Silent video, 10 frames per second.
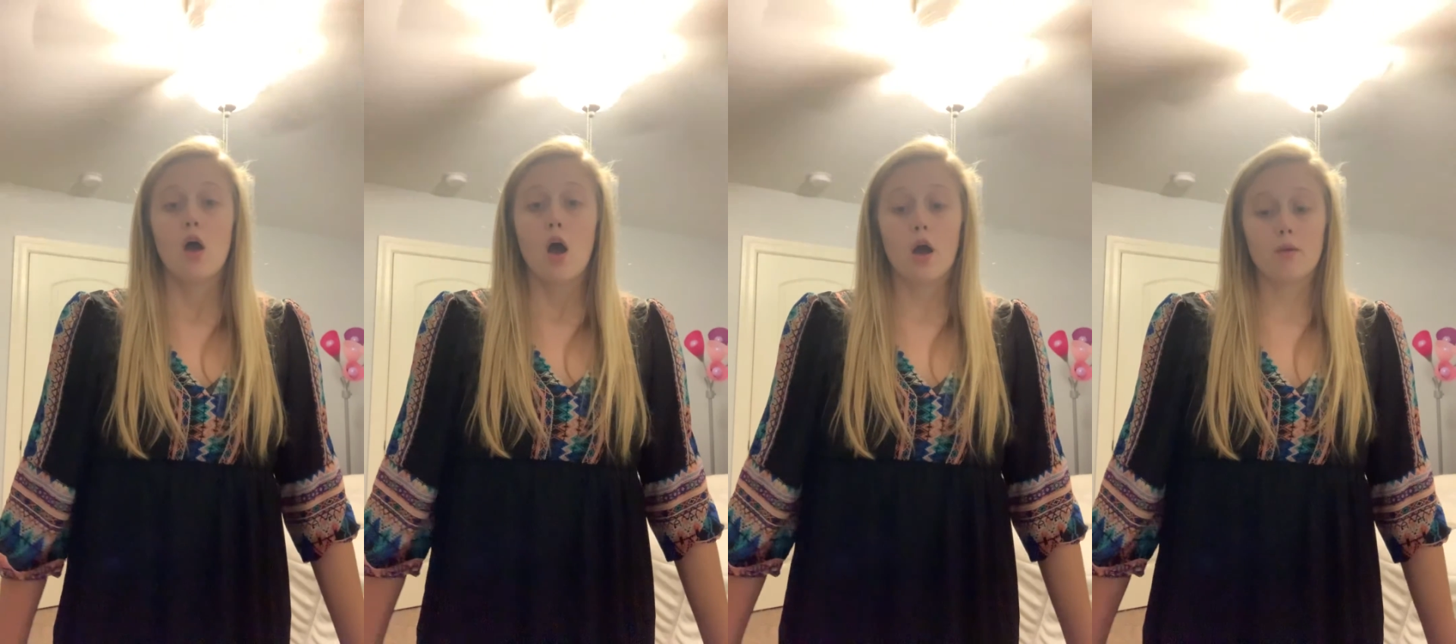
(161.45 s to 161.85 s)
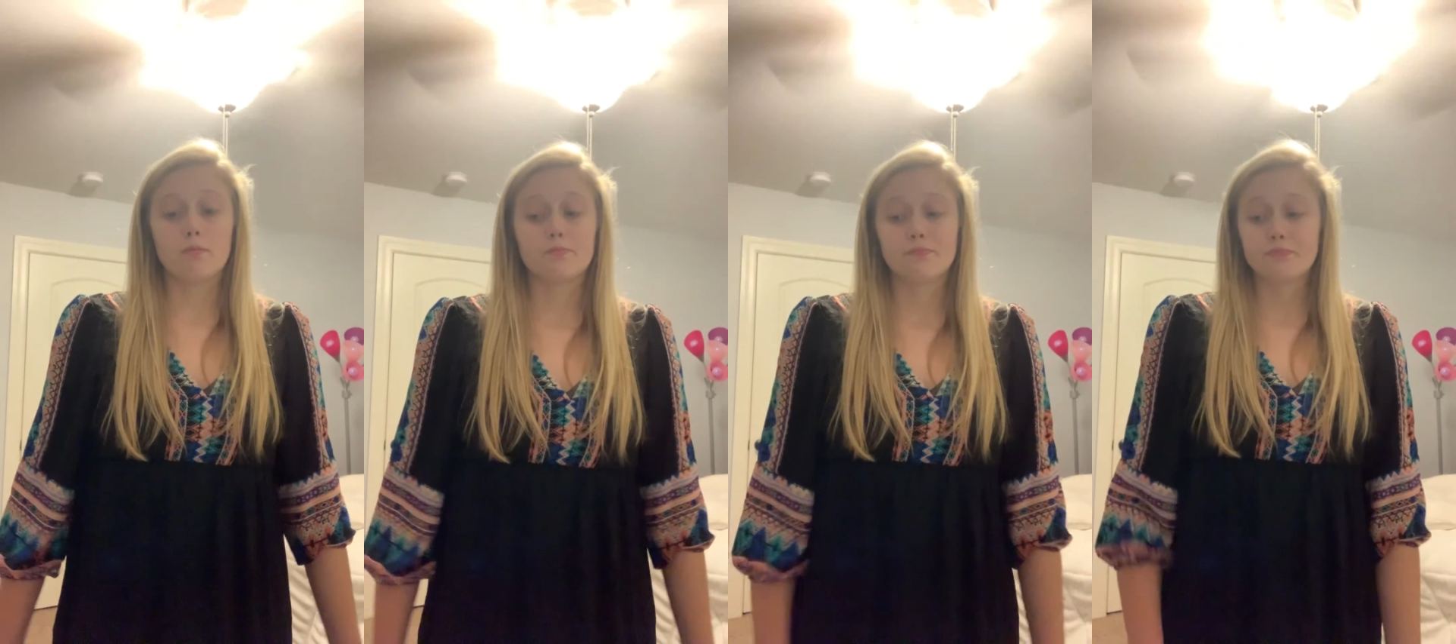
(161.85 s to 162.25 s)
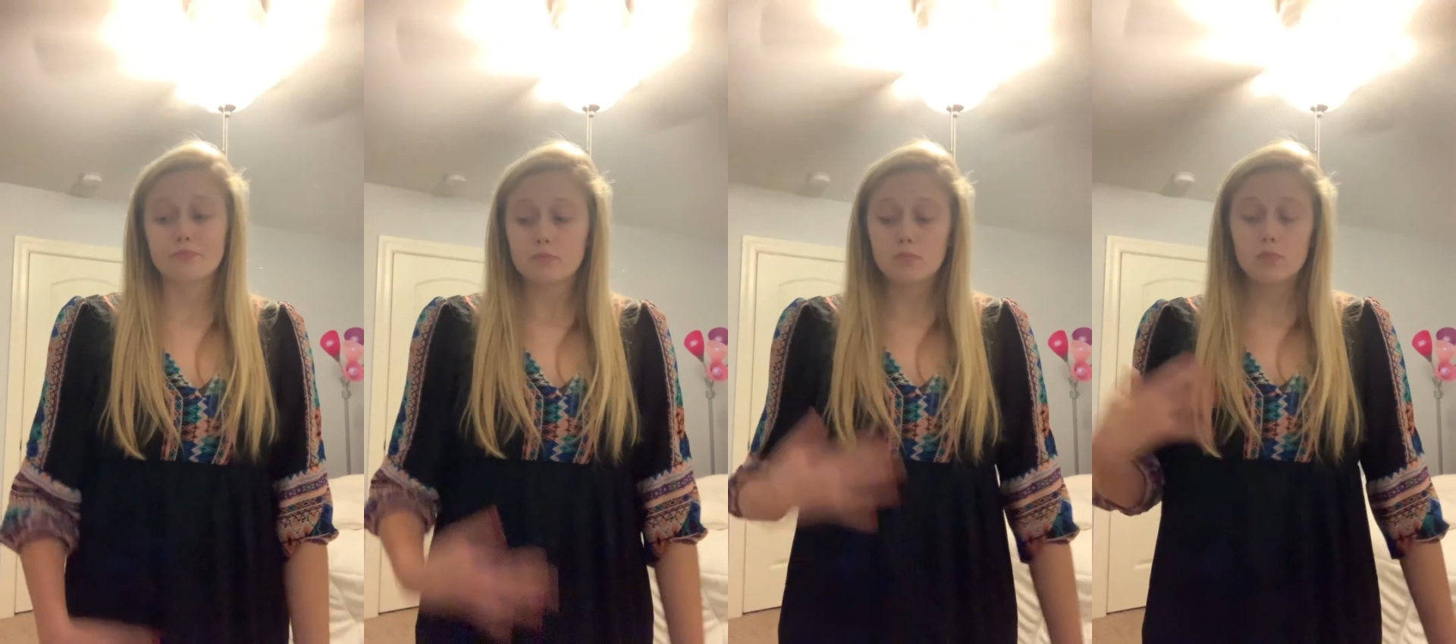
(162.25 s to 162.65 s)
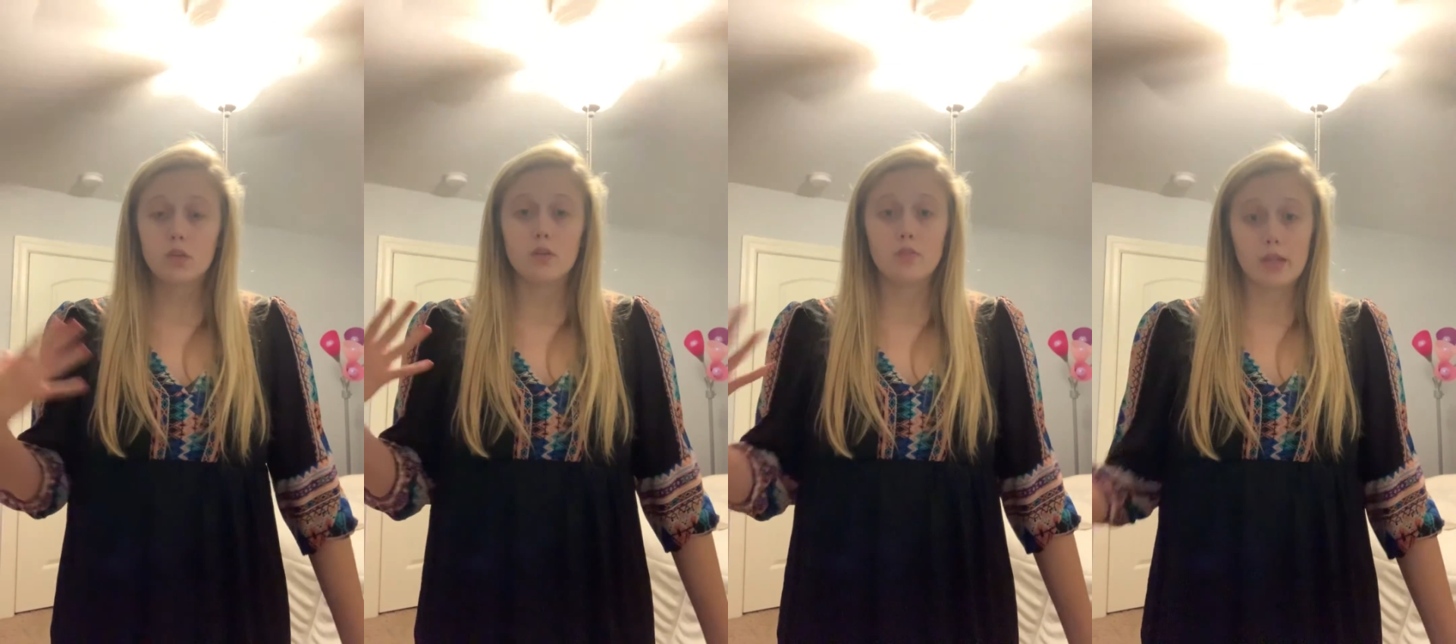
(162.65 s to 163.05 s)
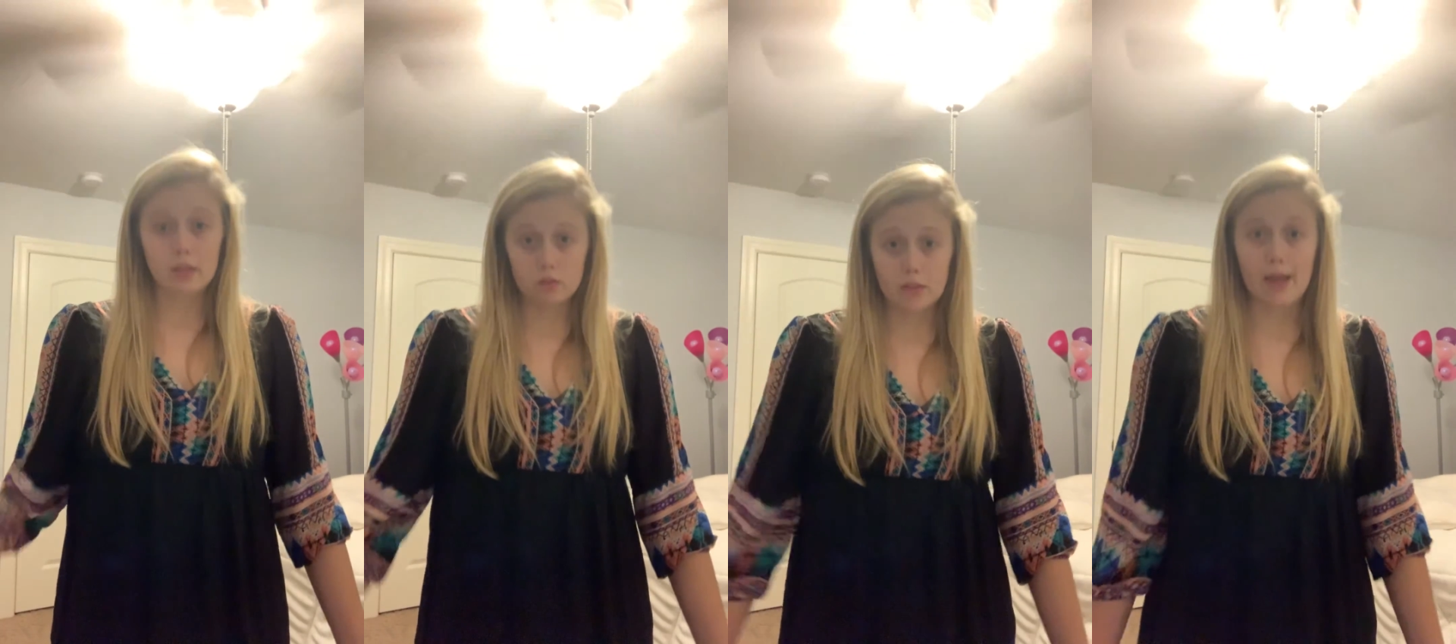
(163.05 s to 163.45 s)

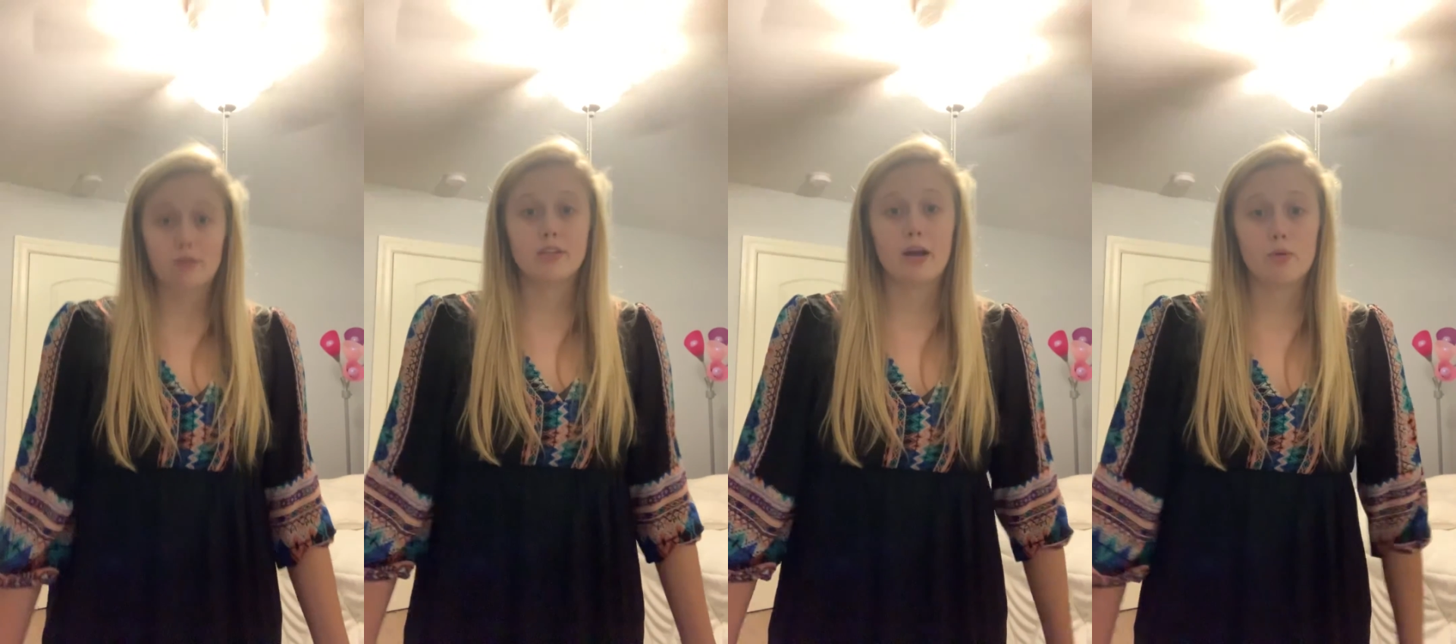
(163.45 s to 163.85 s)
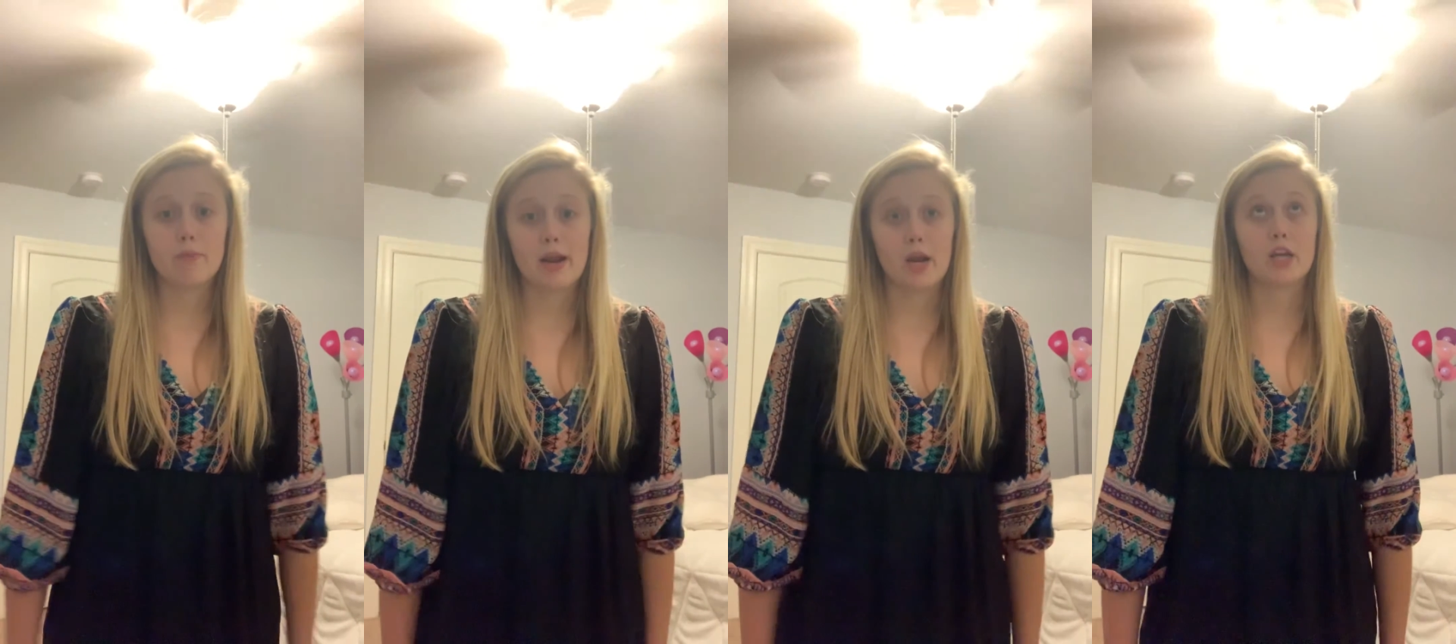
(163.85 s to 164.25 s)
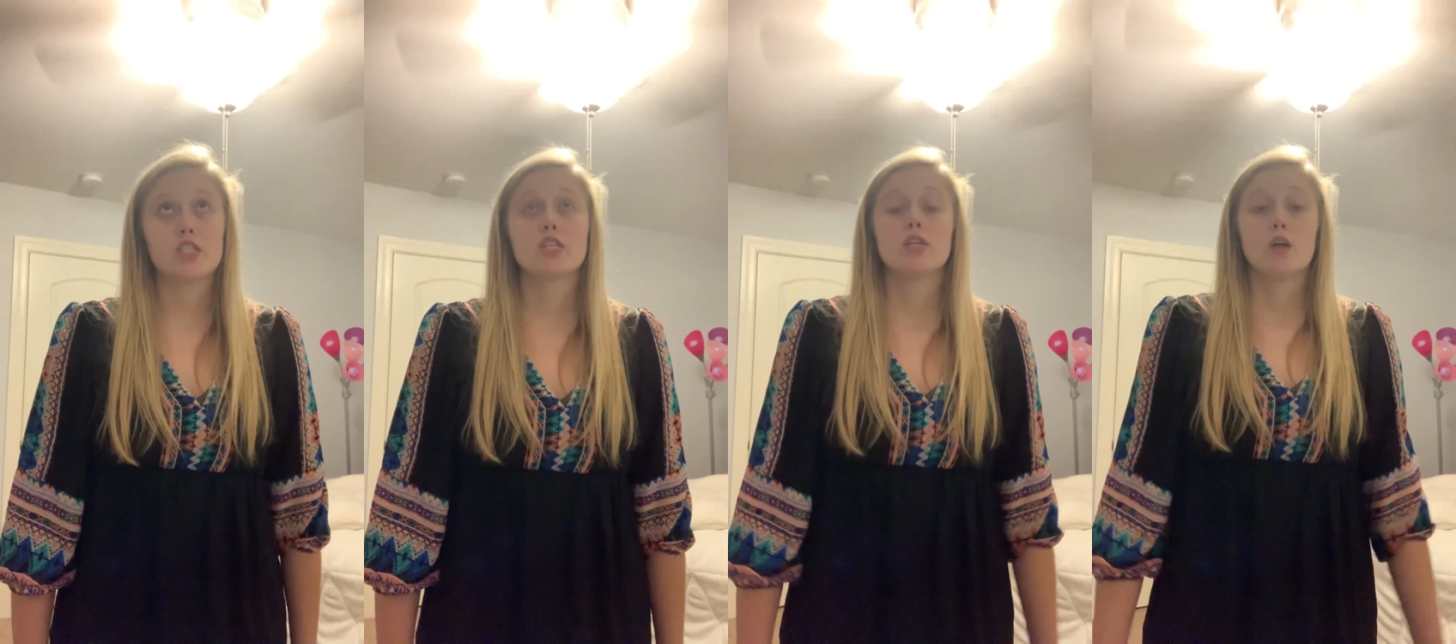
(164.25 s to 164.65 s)
allow child marriage.